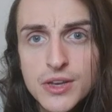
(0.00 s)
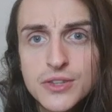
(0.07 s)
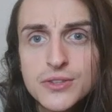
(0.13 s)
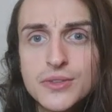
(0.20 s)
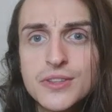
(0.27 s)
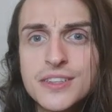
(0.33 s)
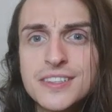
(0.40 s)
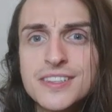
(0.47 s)

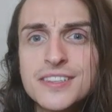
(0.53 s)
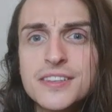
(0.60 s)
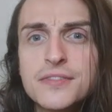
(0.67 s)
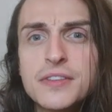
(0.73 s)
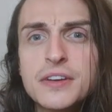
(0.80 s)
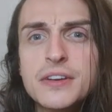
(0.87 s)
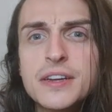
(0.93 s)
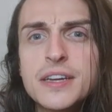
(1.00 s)
So this is
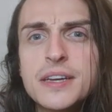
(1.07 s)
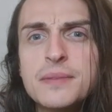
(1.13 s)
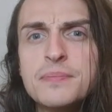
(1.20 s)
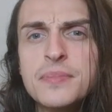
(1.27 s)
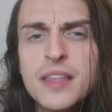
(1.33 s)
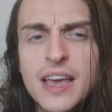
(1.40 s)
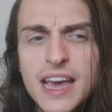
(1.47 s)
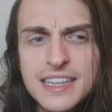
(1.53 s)

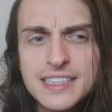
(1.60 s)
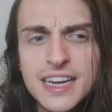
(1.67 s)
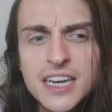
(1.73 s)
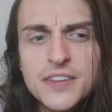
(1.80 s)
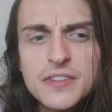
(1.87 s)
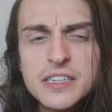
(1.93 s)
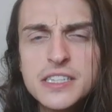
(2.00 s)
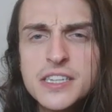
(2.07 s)
it's
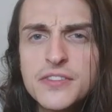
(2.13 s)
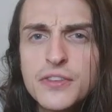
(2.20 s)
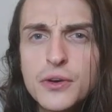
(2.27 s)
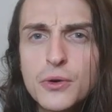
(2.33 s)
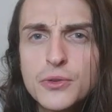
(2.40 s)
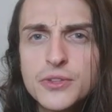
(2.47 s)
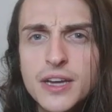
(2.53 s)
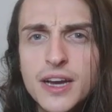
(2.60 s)
kind of a
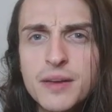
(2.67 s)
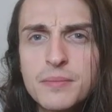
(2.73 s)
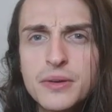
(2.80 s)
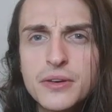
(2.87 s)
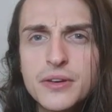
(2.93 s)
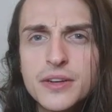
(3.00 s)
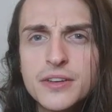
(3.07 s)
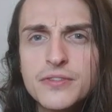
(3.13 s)
difficult time
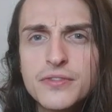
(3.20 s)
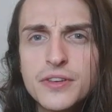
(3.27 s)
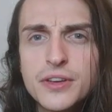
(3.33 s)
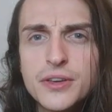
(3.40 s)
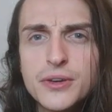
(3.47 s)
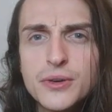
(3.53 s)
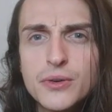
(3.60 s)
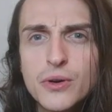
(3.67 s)
period for
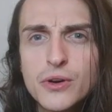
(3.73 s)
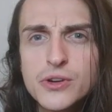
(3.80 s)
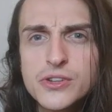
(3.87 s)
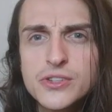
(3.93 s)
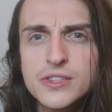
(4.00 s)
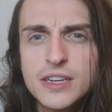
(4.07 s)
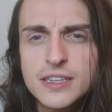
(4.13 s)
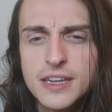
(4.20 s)
you, or
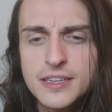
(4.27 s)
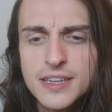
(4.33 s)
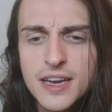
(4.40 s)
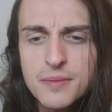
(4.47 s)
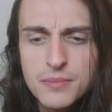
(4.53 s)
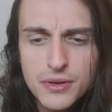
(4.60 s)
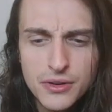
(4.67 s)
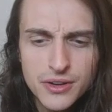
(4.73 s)
just a
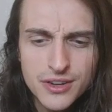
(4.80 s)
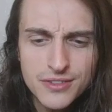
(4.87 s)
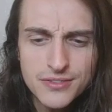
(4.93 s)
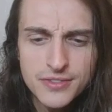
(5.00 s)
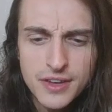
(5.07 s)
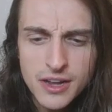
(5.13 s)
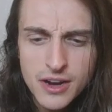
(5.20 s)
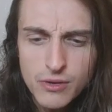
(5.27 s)
time period
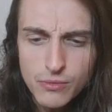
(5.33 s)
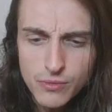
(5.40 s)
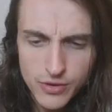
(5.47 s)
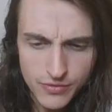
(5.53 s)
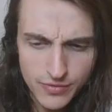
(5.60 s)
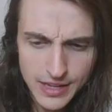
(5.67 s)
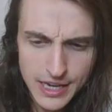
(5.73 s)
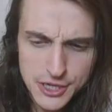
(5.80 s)
of
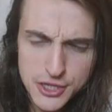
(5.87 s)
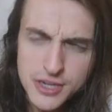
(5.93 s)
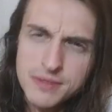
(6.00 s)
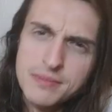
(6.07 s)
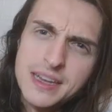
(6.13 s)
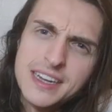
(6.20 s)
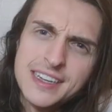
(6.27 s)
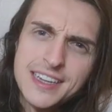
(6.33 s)

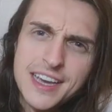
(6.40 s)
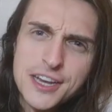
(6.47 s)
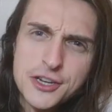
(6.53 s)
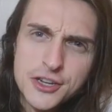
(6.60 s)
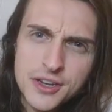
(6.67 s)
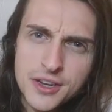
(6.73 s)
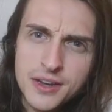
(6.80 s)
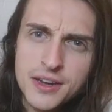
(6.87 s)
reflection,
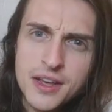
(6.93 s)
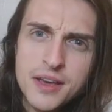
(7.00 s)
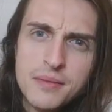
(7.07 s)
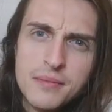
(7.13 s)
meditation.